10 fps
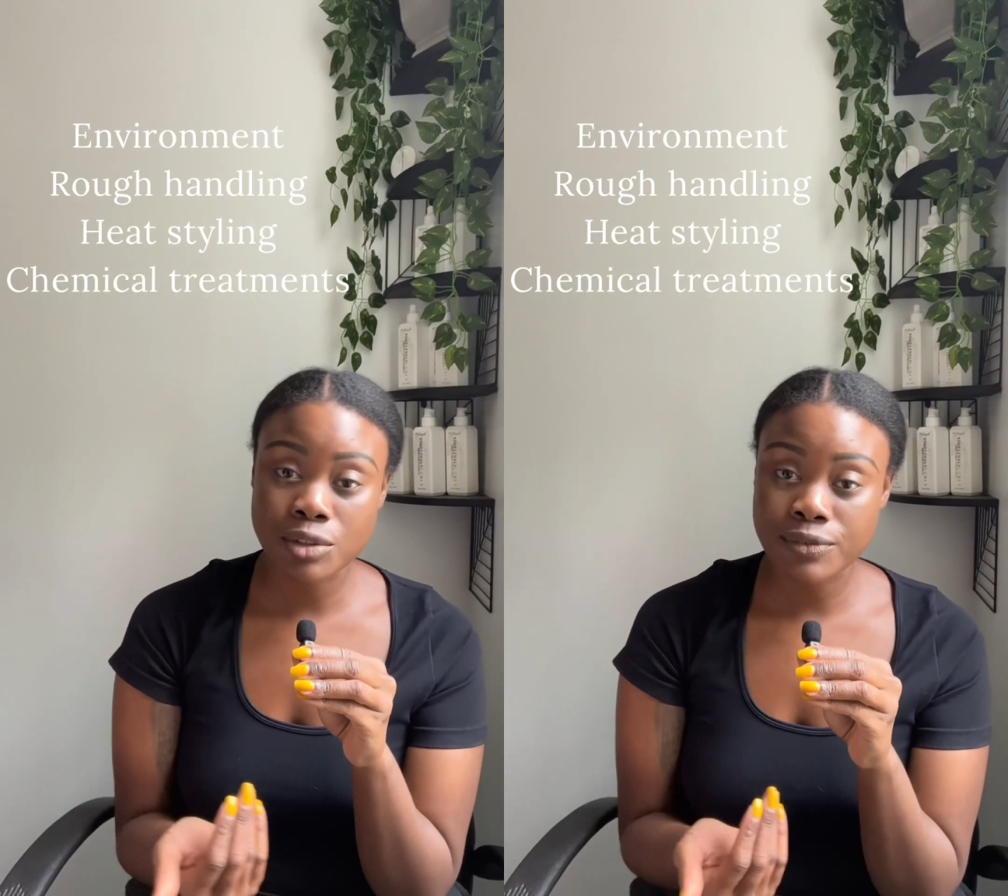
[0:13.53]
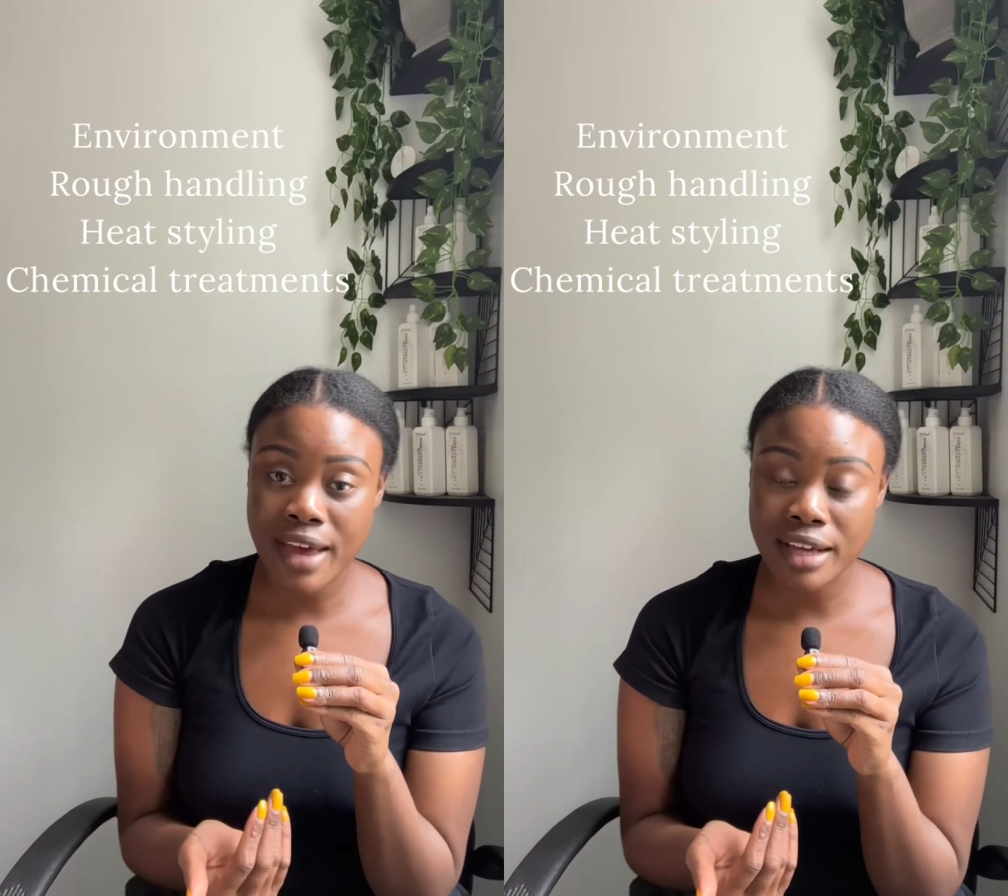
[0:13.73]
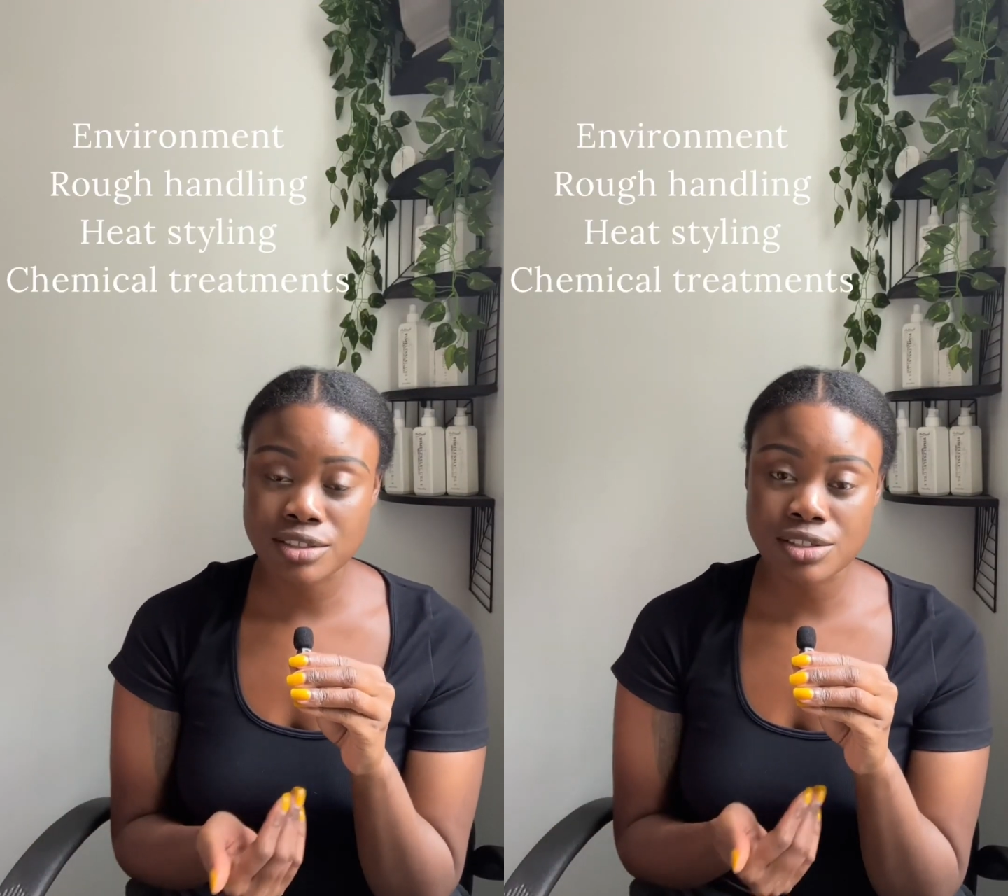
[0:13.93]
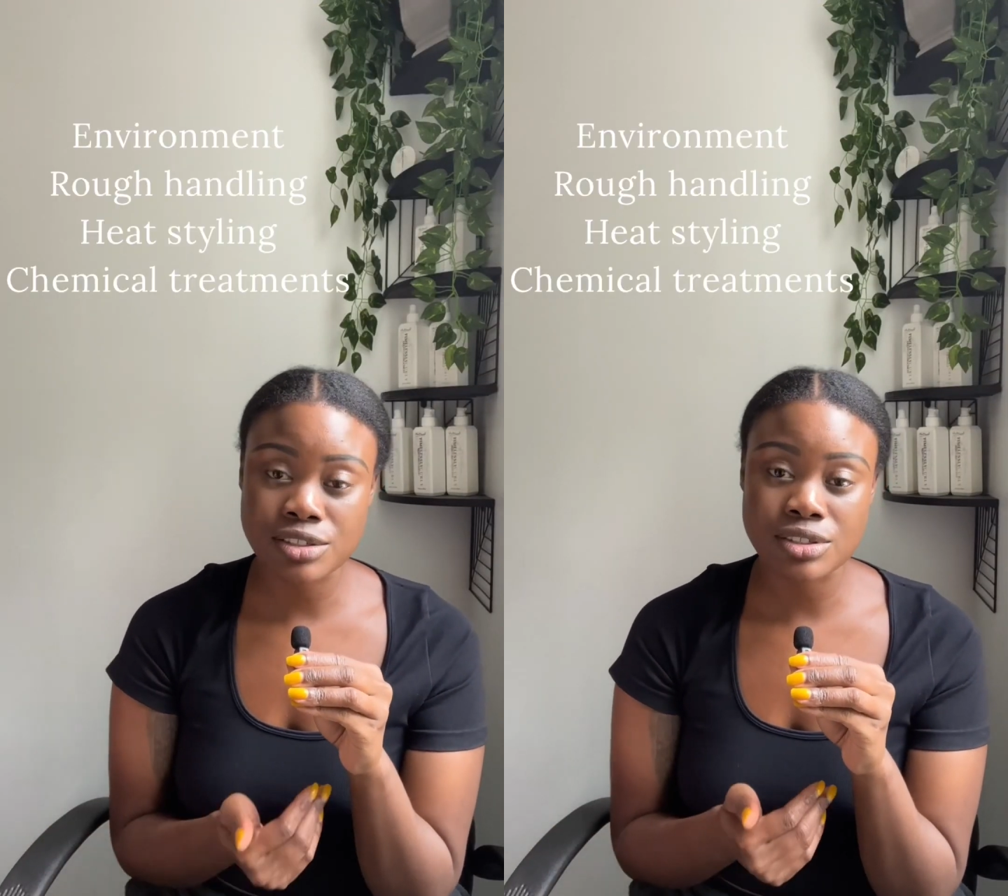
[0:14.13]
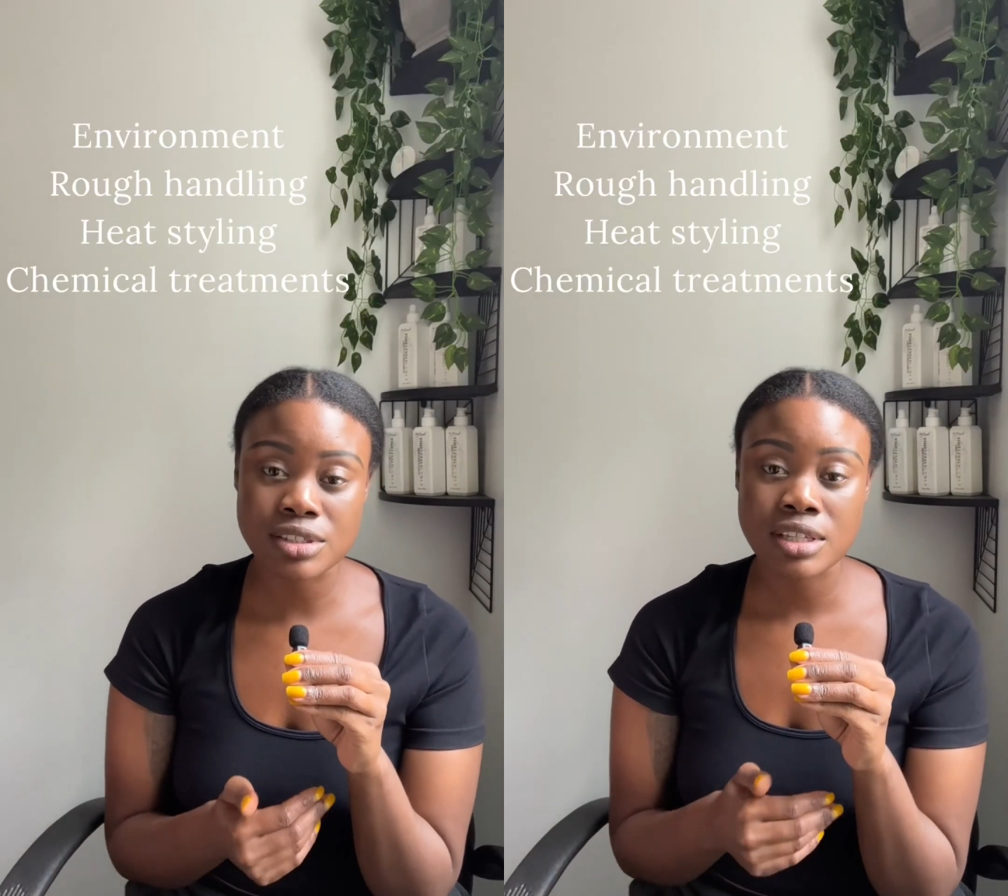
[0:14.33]

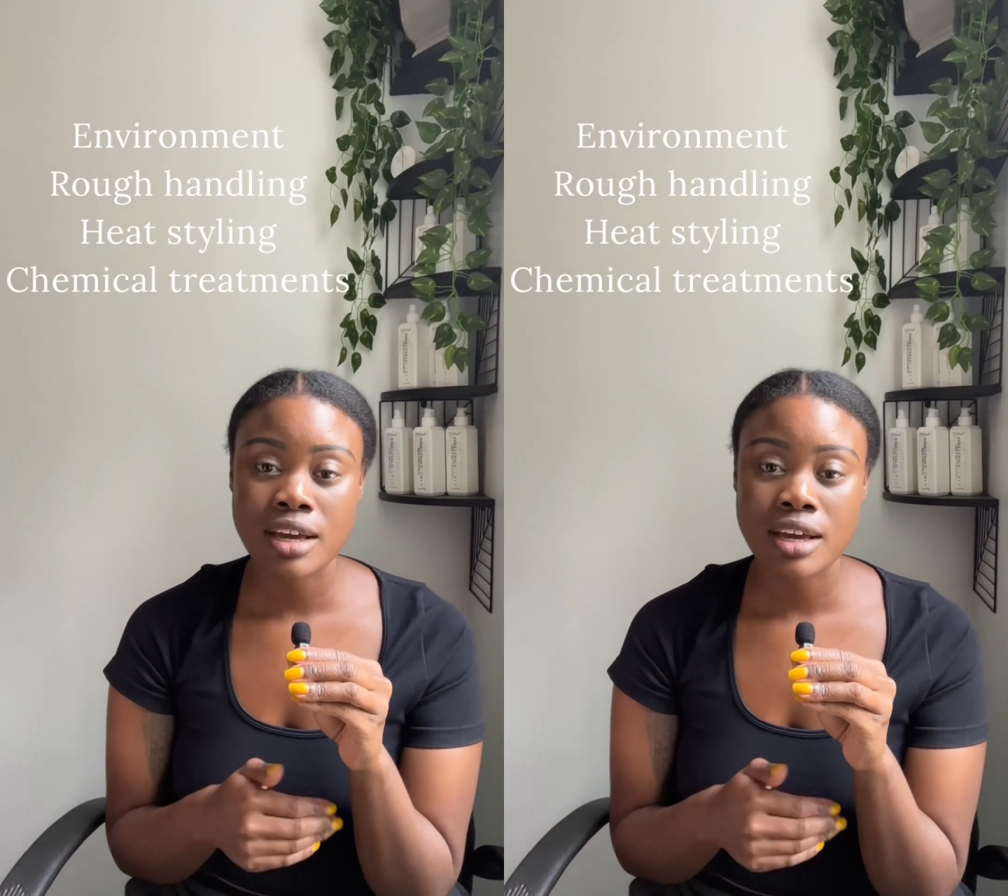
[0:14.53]
factors,